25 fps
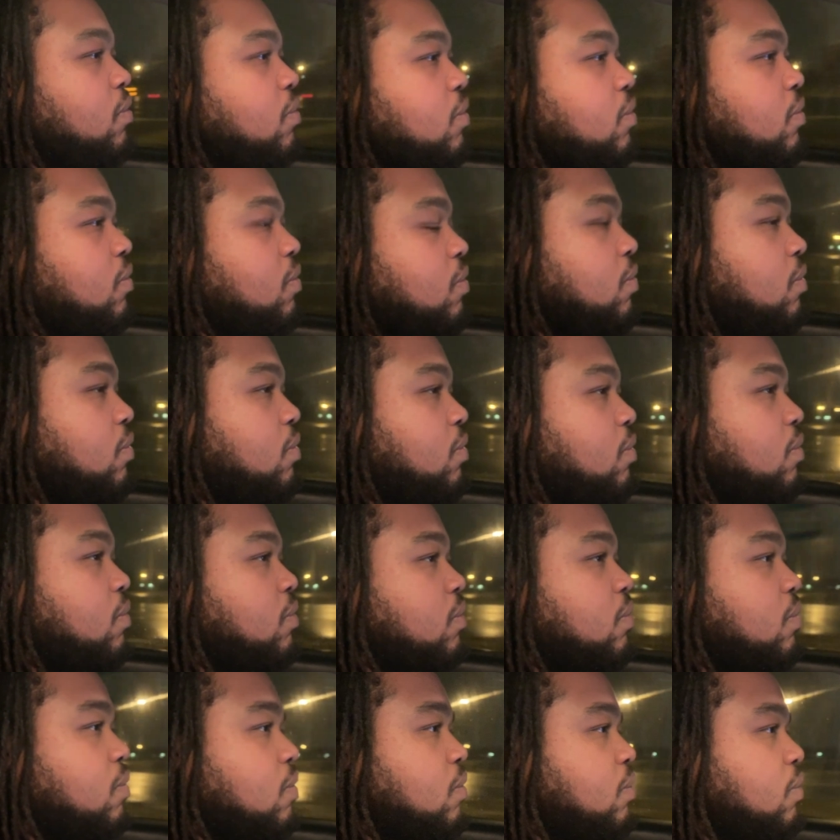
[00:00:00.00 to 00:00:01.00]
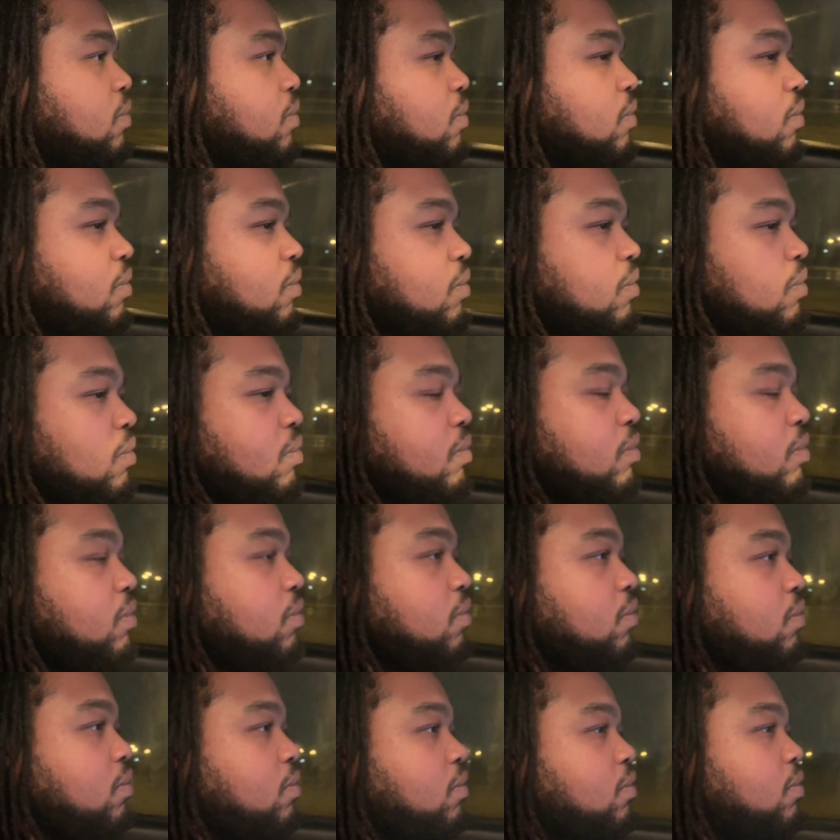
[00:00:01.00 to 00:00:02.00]
that is causing
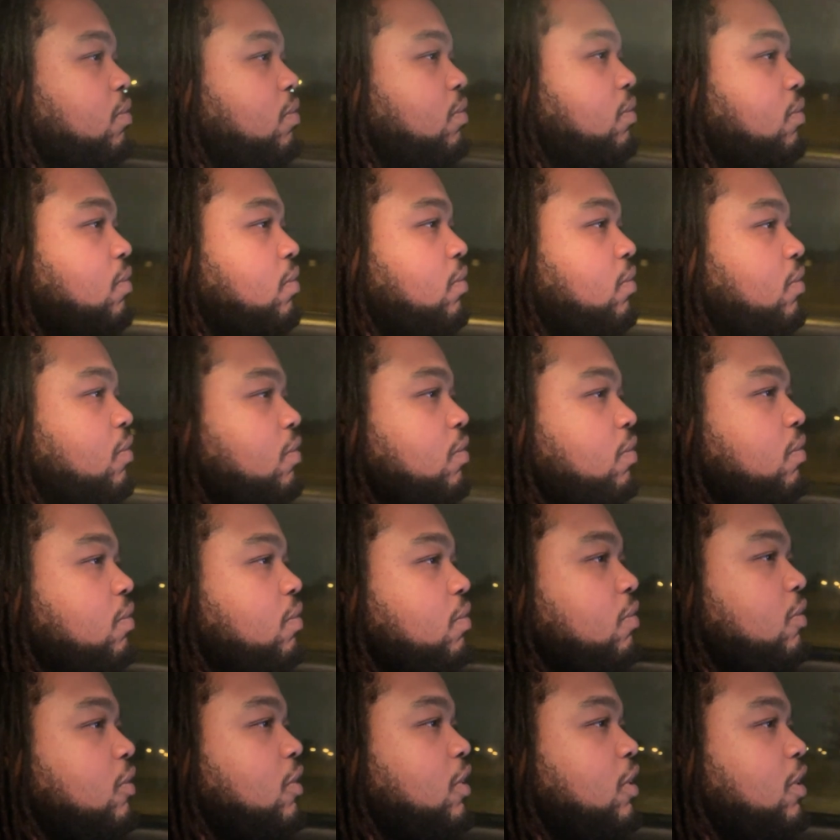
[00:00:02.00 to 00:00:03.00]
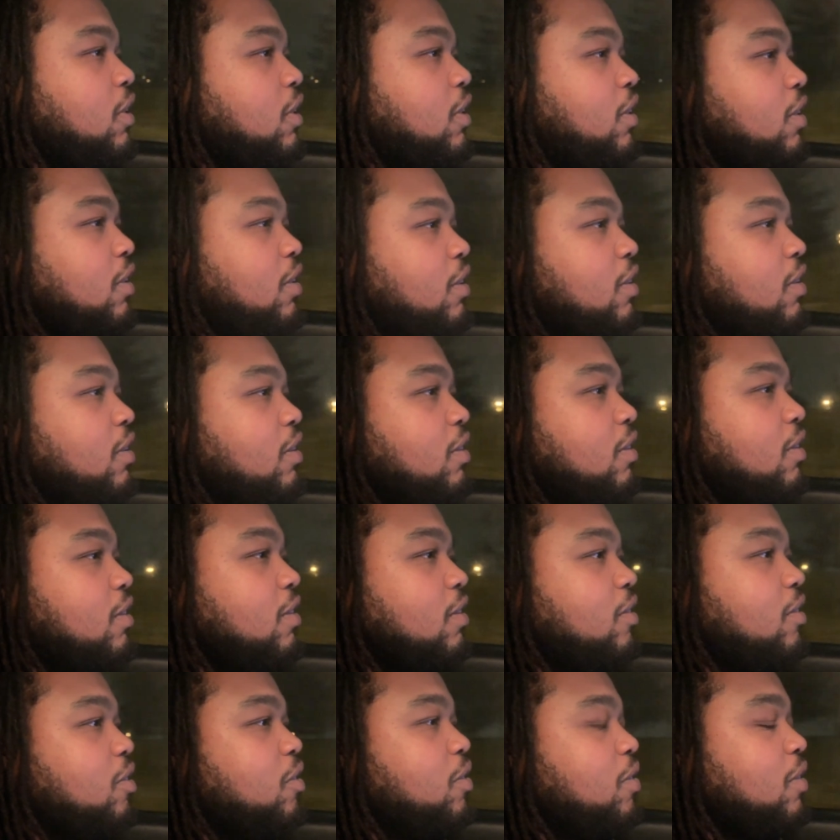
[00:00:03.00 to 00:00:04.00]
massive change for you, good or bad?
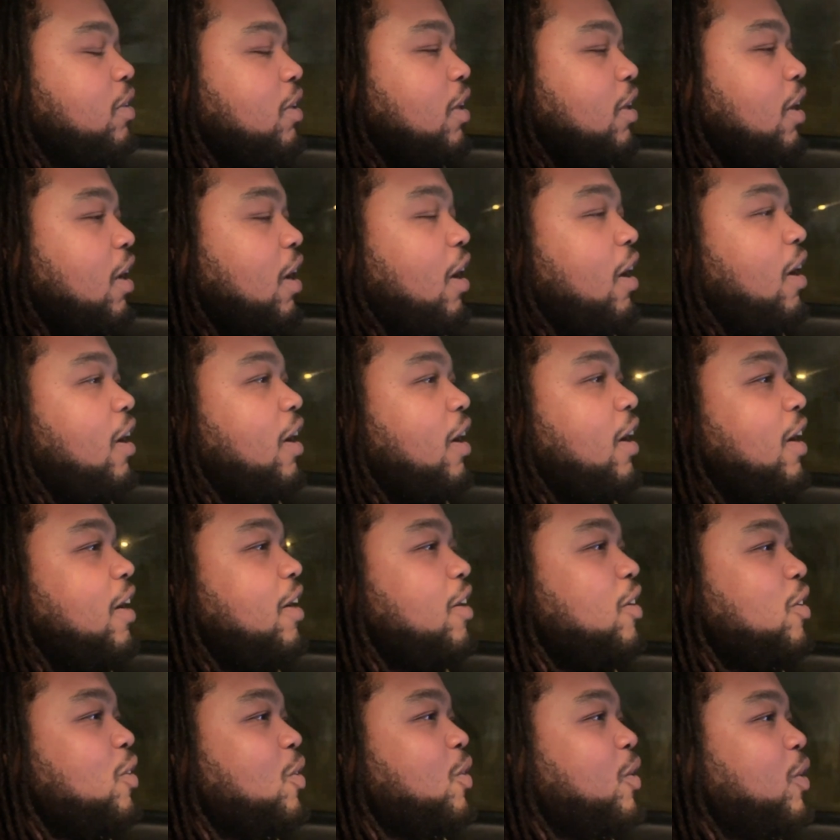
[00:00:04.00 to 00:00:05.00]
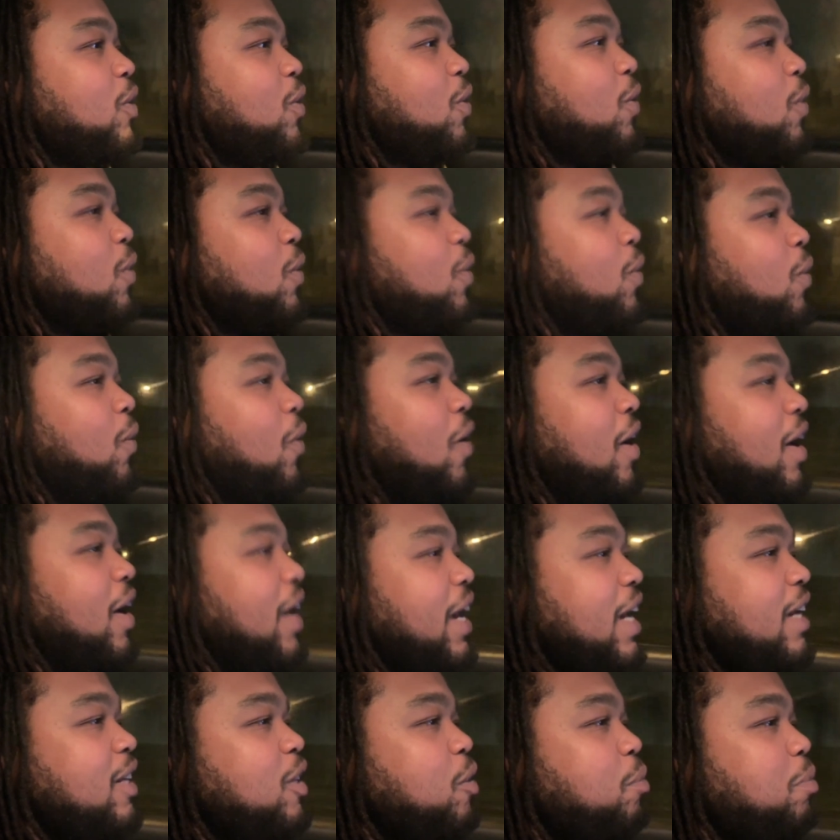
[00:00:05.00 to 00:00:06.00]
All right. well, I
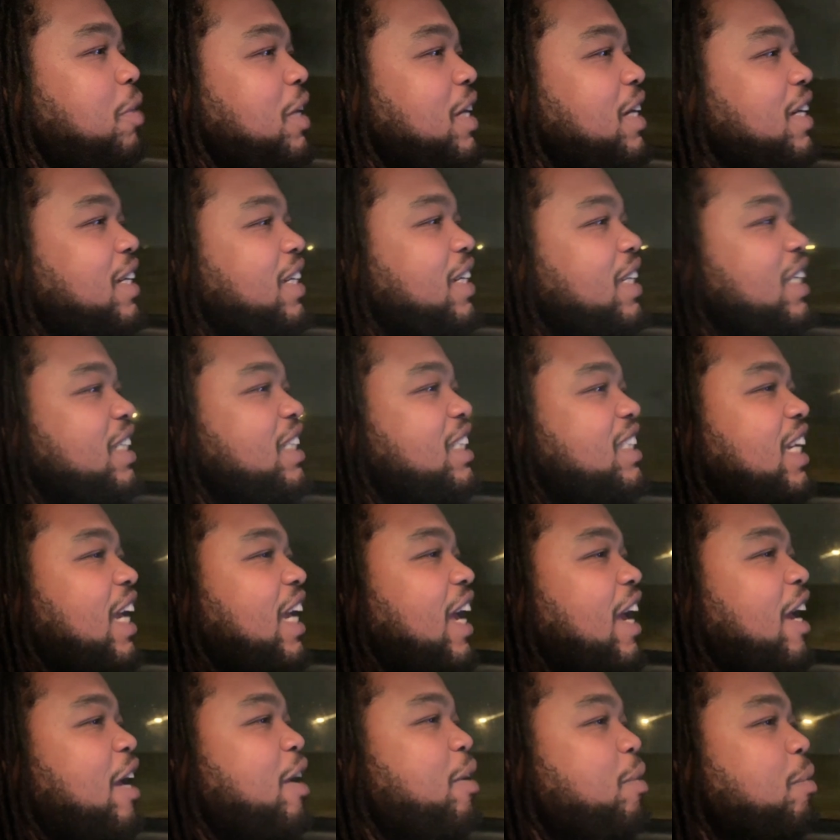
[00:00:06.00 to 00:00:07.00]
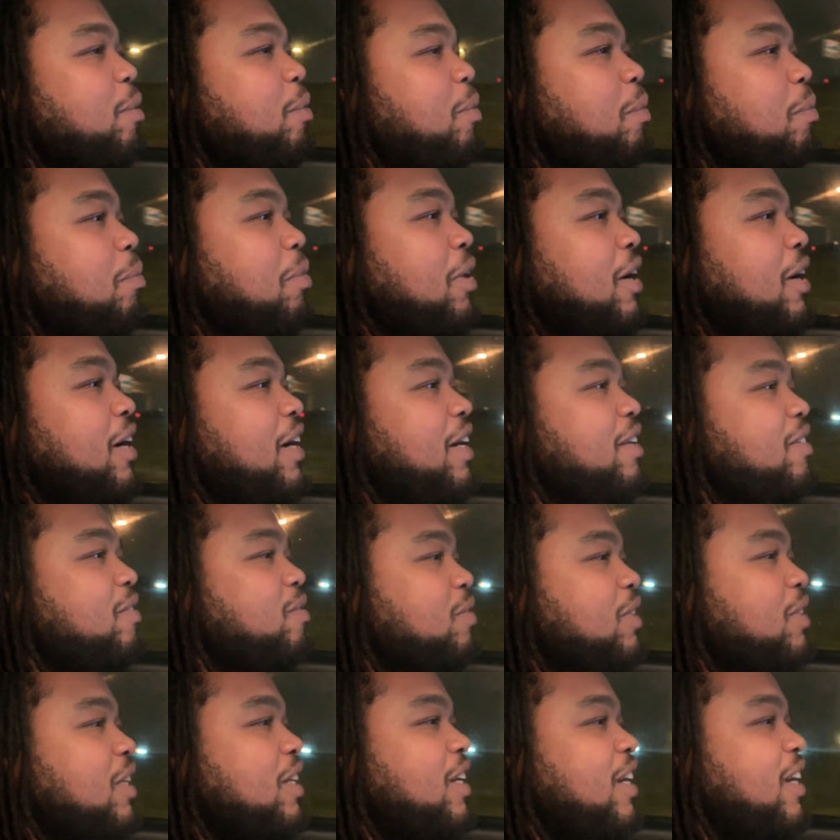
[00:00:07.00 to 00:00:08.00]
hate to be cliche, but
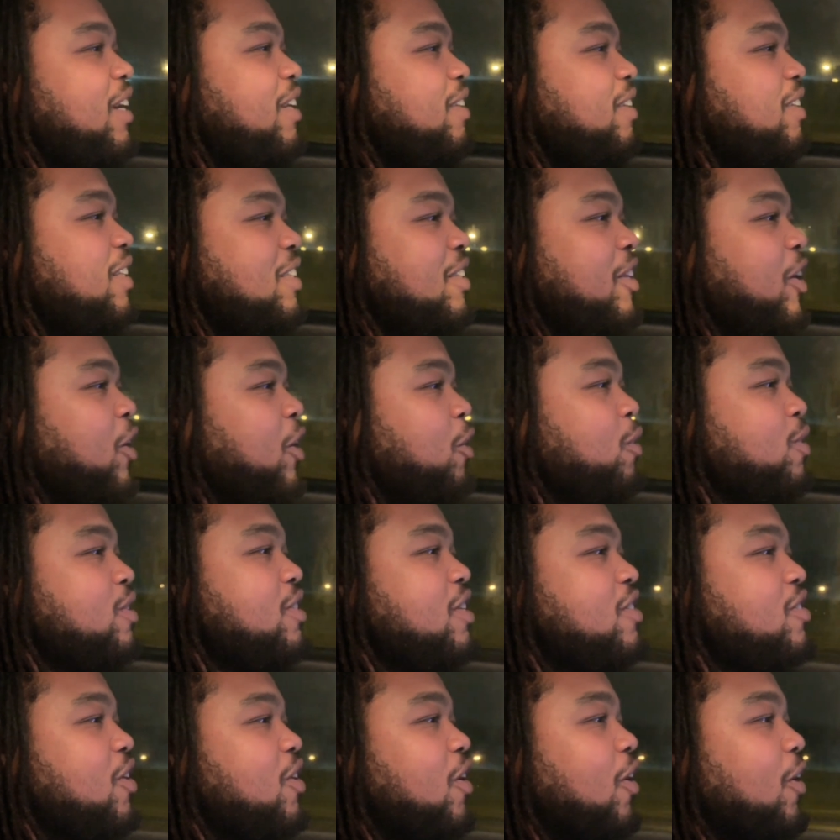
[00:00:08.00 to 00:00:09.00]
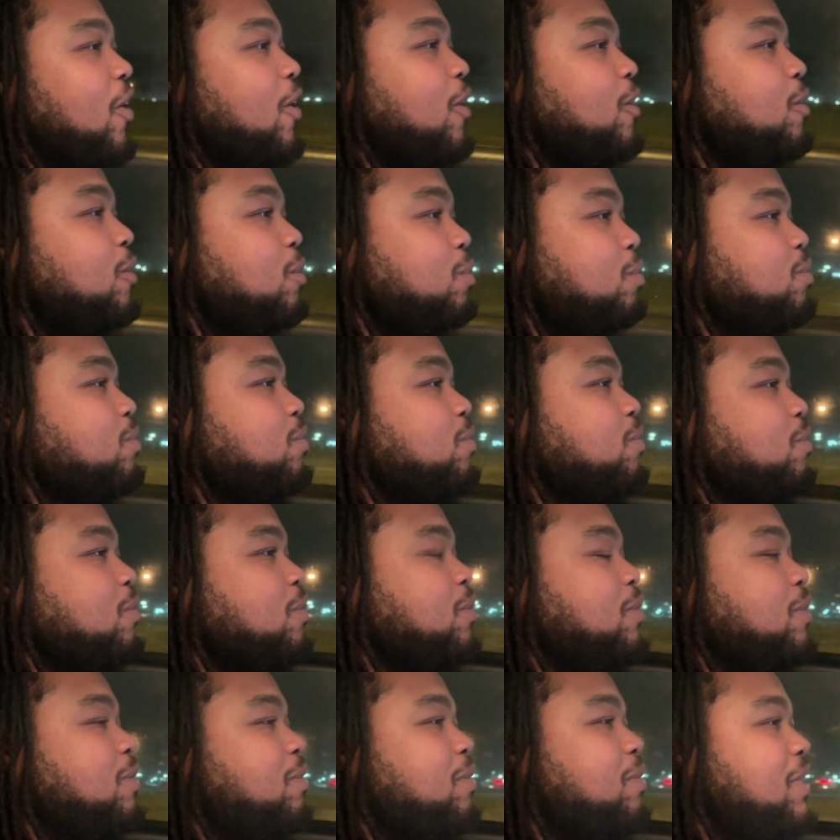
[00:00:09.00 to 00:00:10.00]
there was this girl.
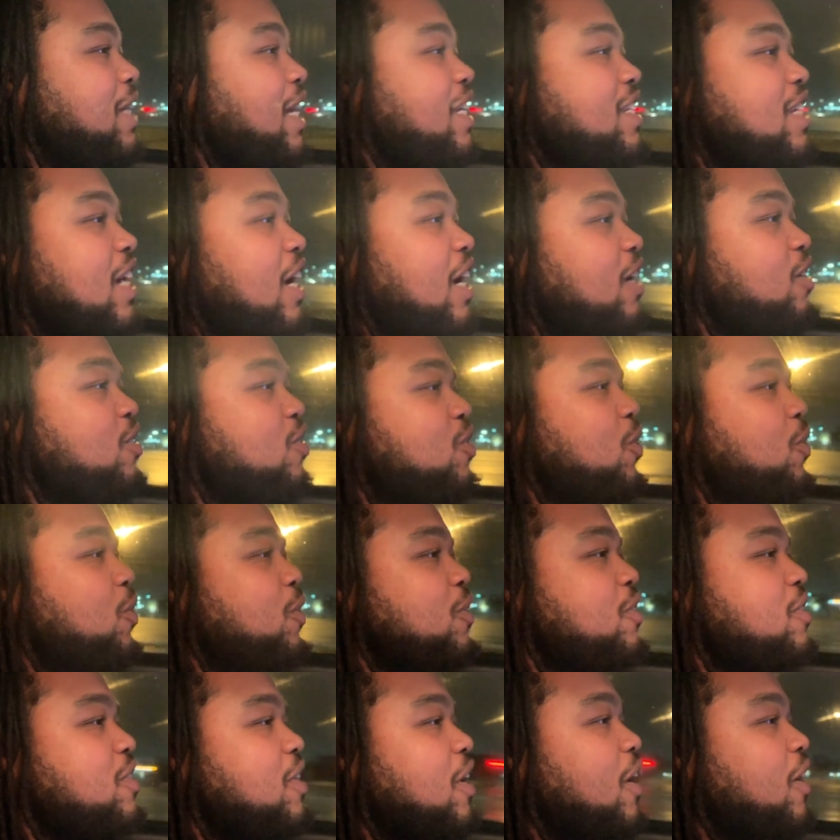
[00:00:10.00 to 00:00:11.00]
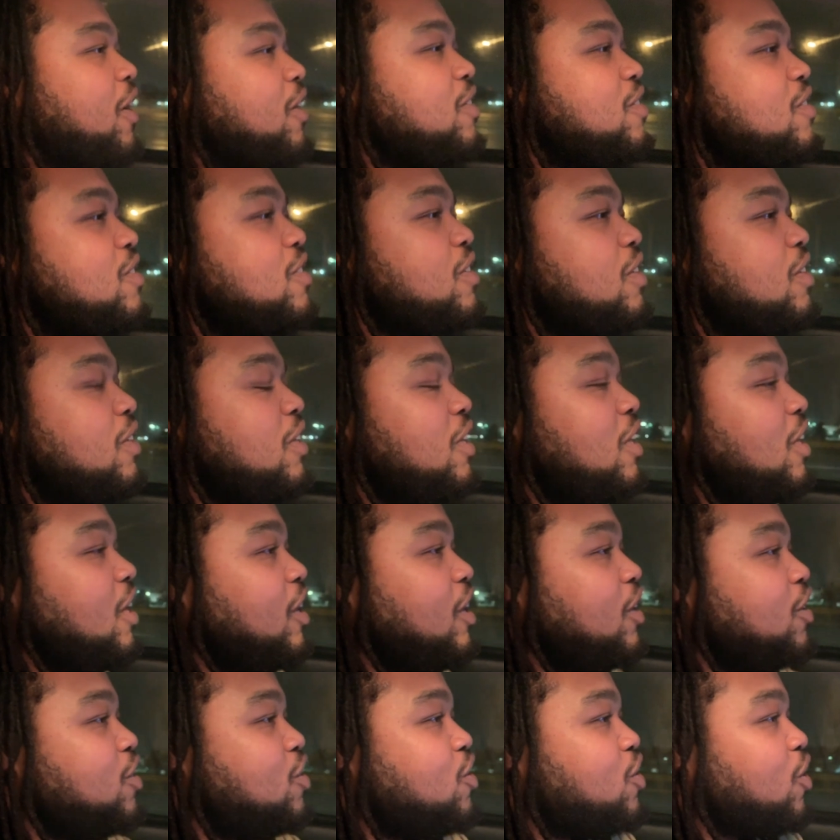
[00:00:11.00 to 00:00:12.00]
That's how the story starts.
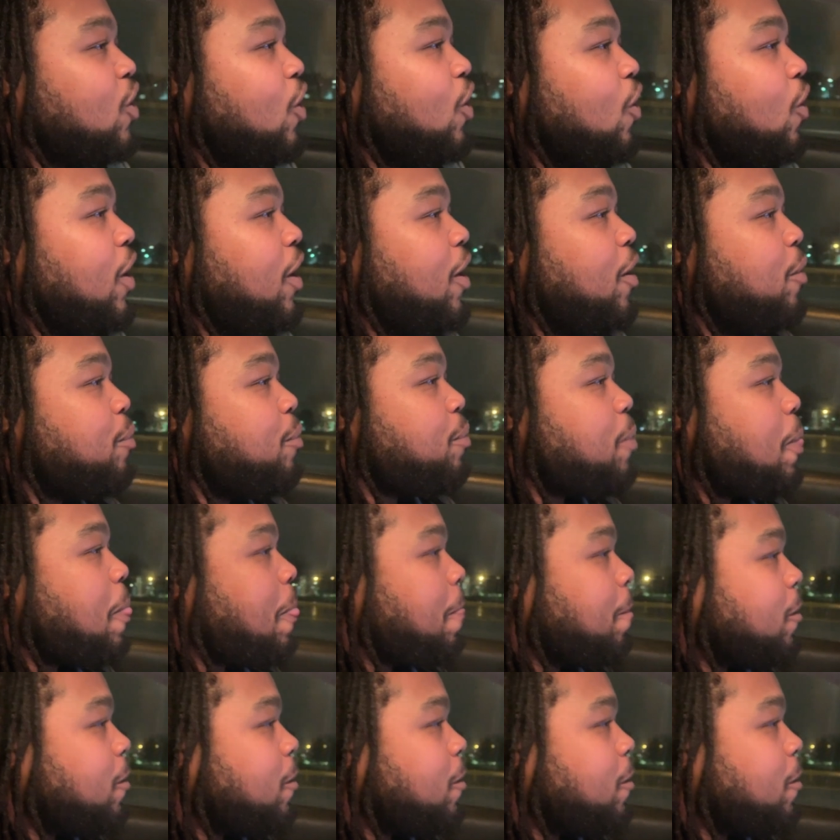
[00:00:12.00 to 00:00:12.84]
So, um,